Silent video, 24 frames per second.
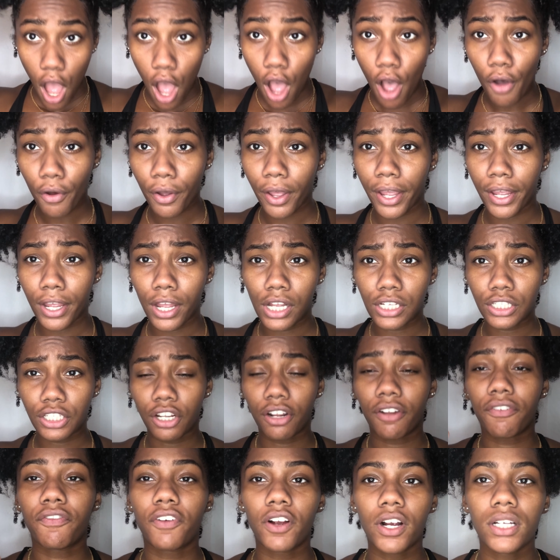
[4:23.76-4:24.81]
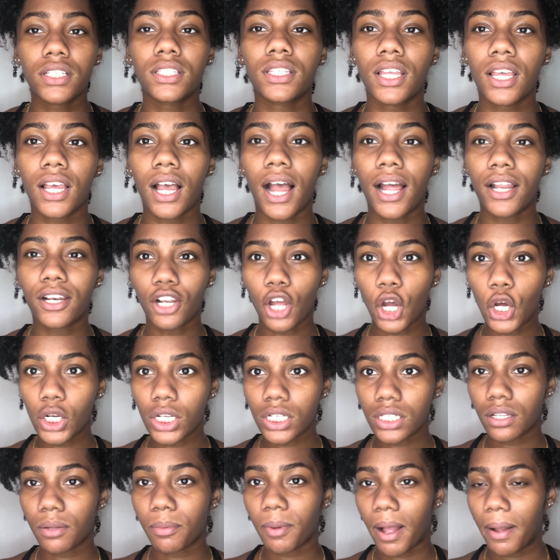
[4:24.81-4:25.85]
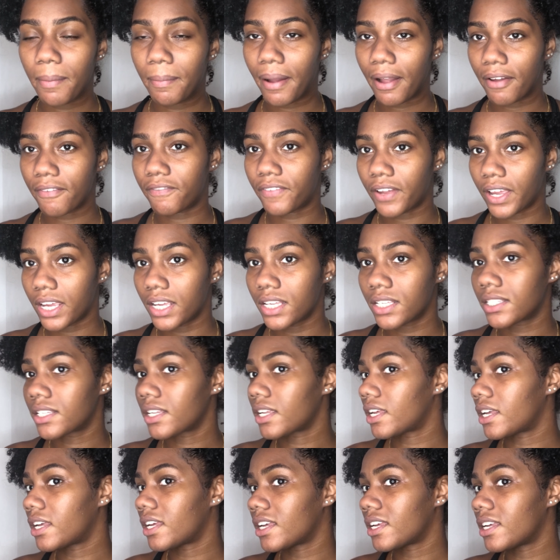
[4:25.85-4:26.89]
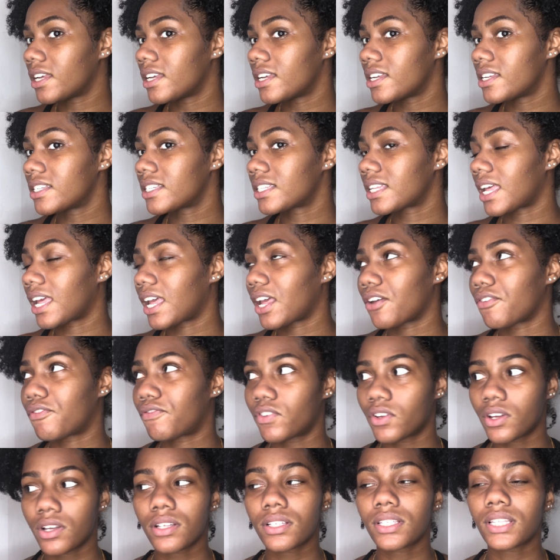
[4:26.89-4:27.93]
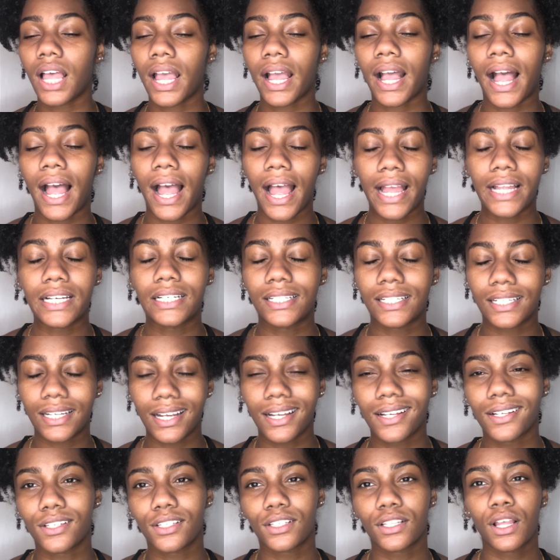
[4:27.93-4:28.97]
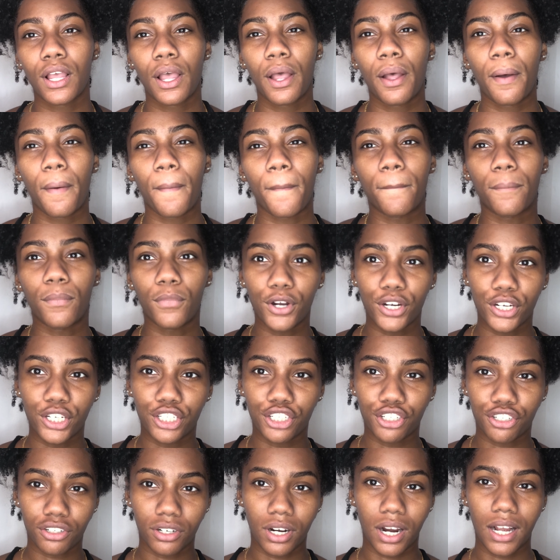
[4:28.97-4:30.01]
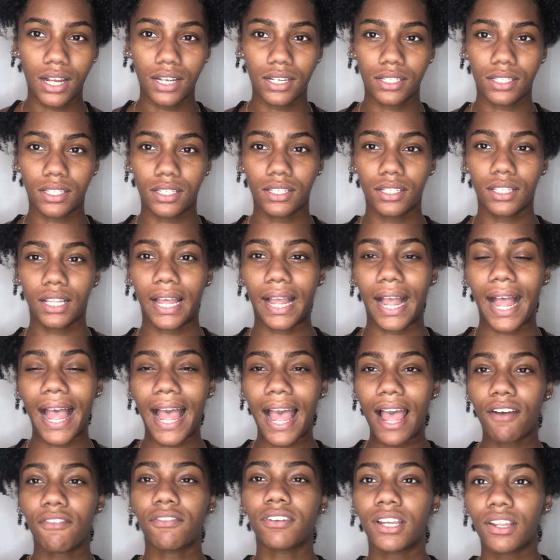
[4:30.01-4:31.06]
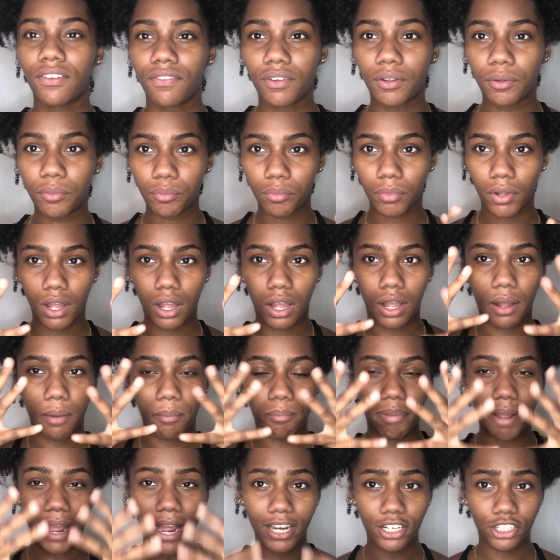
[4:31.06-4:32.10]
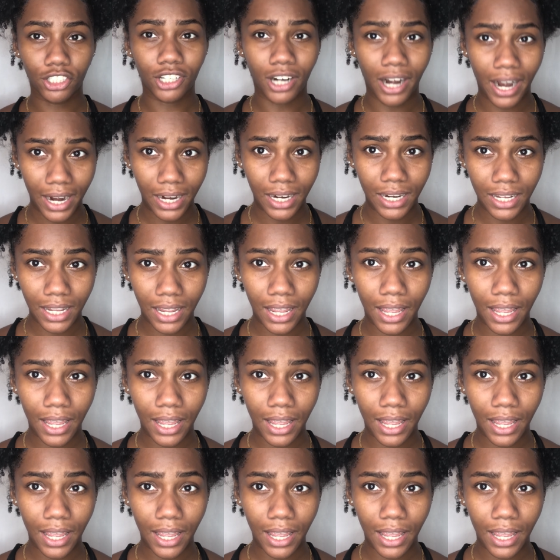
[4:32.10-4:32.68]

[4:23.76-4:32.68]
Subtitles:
Okay, y'all, so the first thing I noticed about my face is it feels like I just moisturized it. Like I haven't even pat dried it